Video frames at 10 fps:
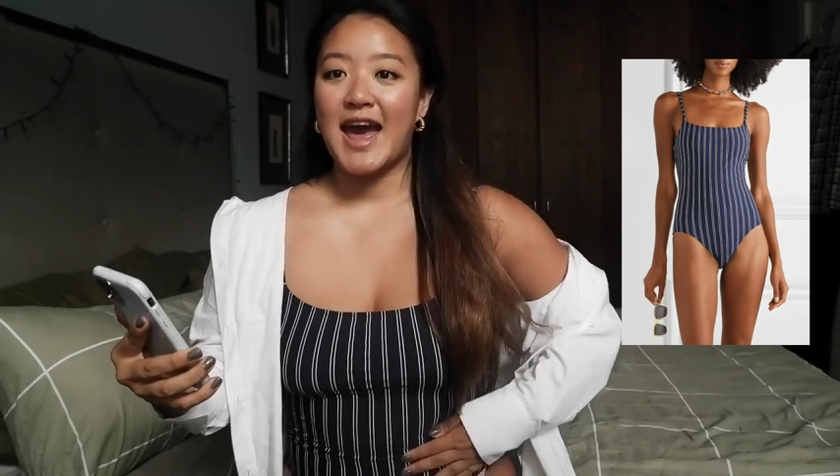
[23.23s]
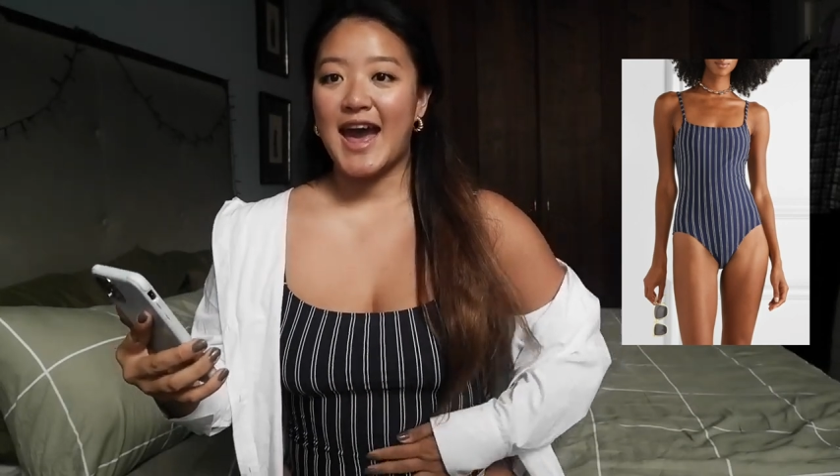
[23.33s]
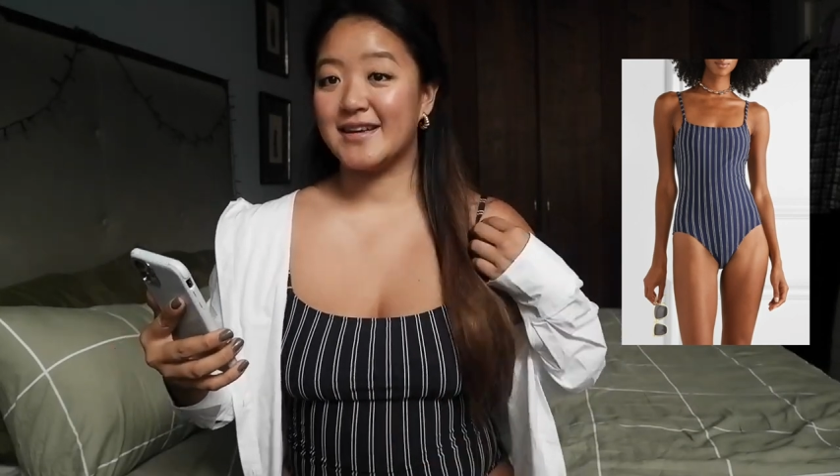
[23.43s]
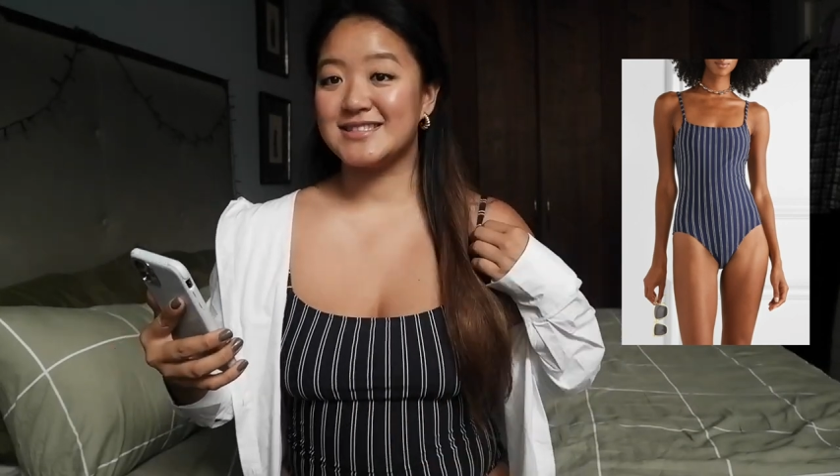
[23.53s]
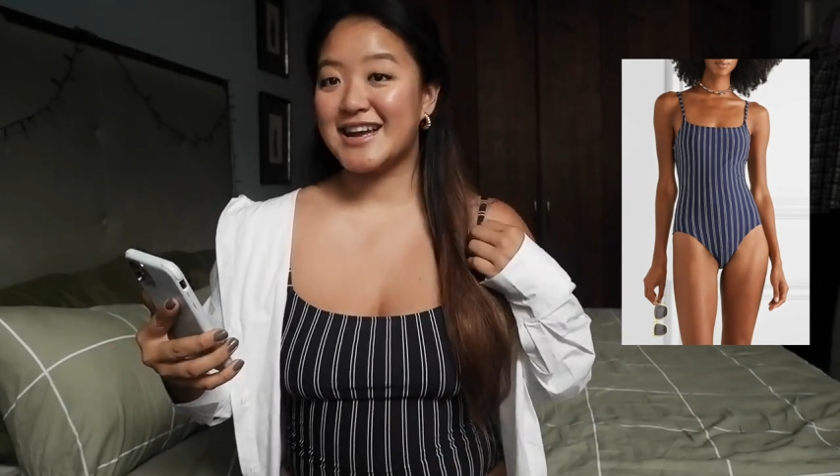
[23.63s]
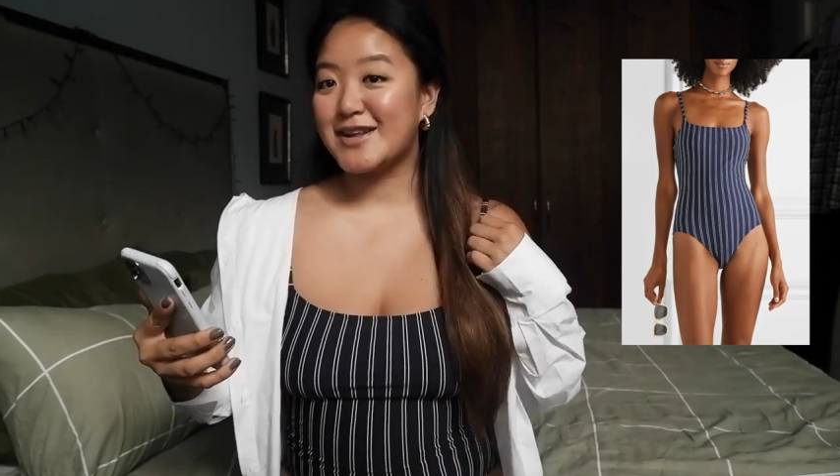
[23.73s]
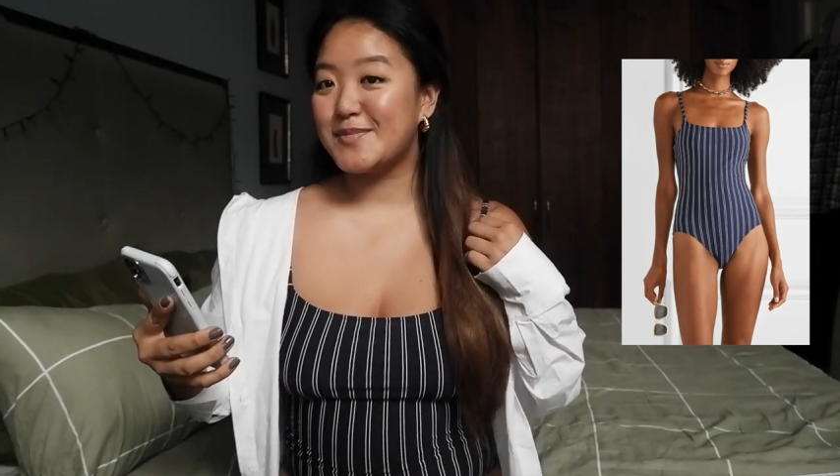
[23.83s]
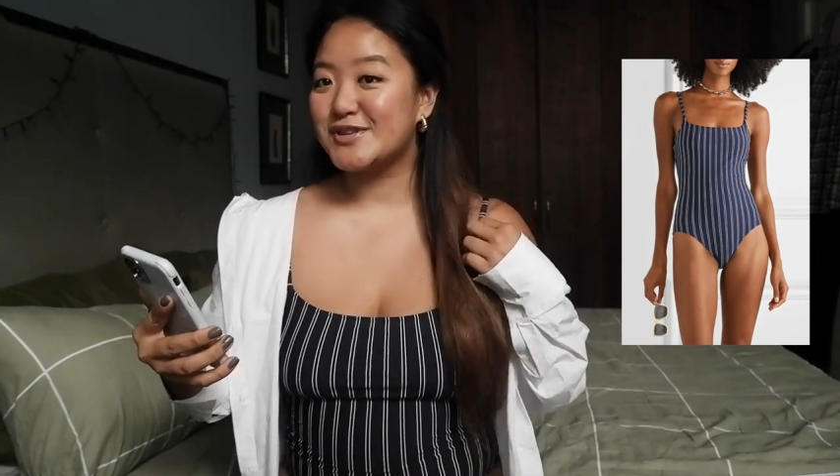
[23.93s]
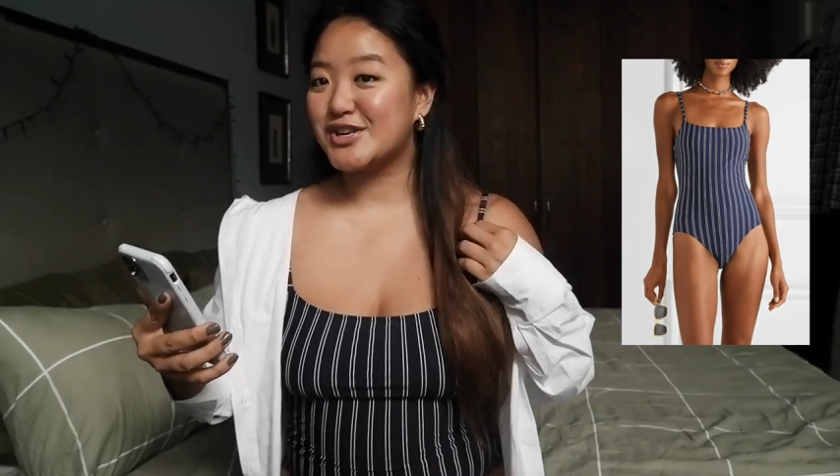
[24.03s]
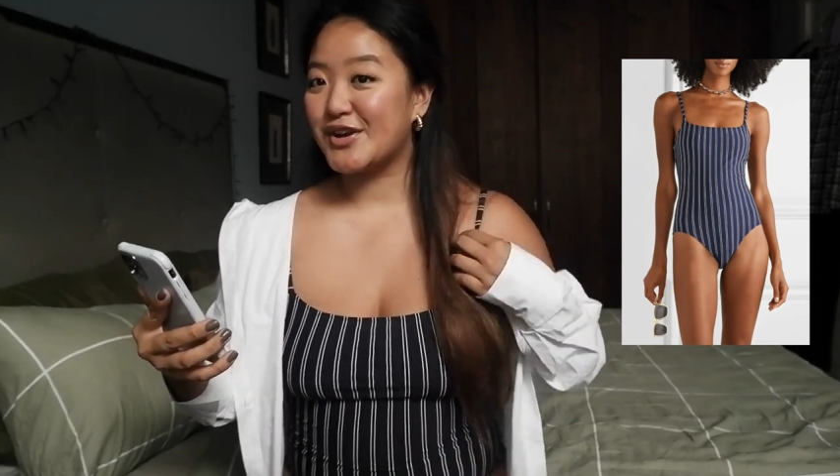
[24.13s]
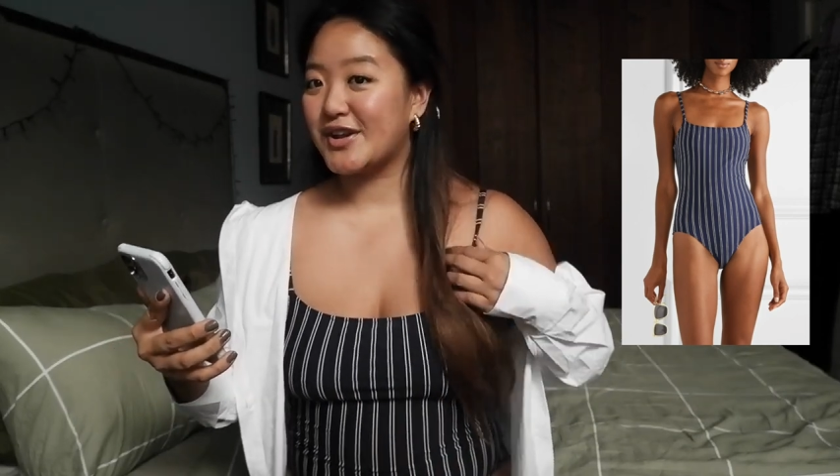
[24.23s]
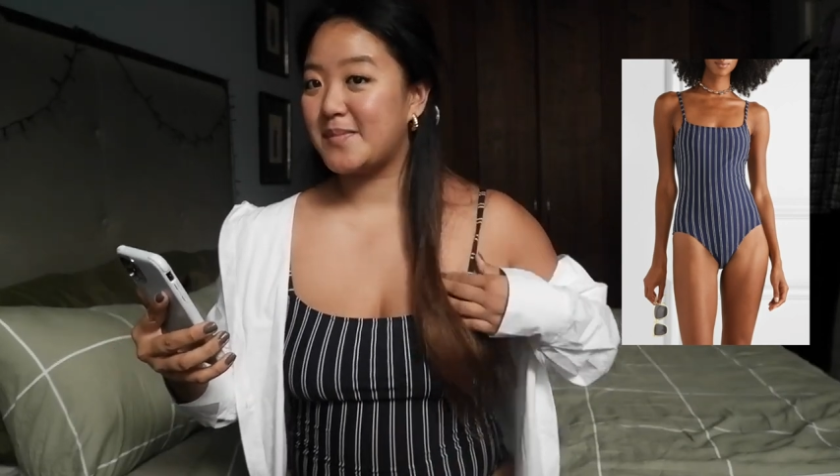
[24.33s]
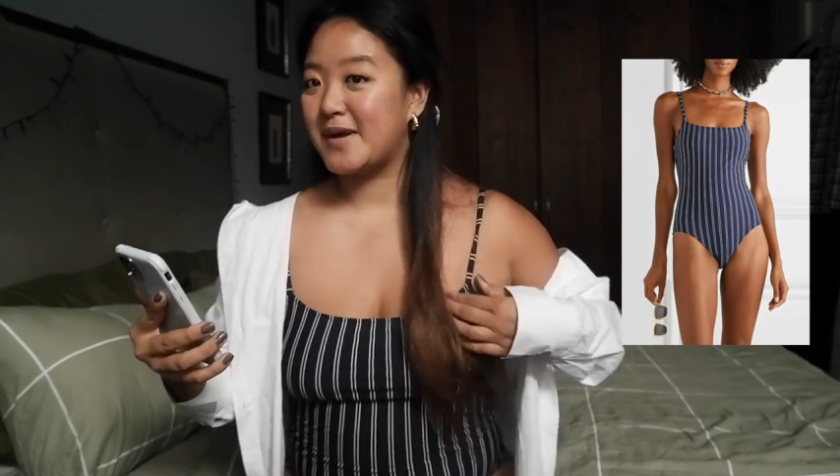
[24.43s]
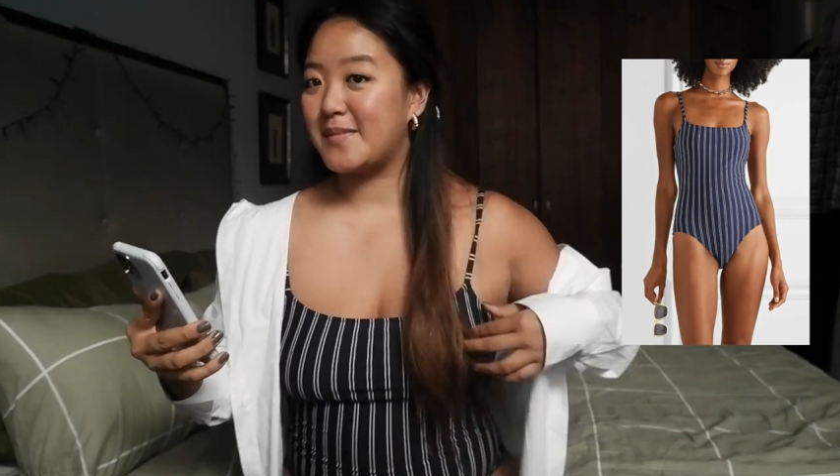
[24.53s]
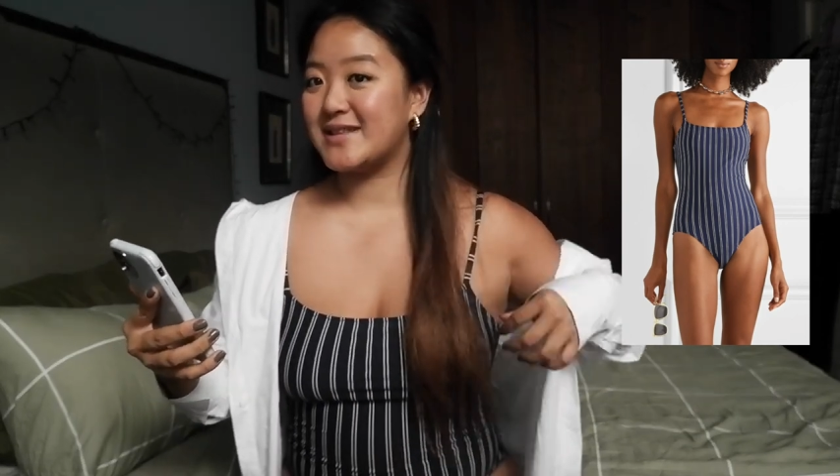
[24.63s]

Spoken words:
and I'll stand up and show you in a bit,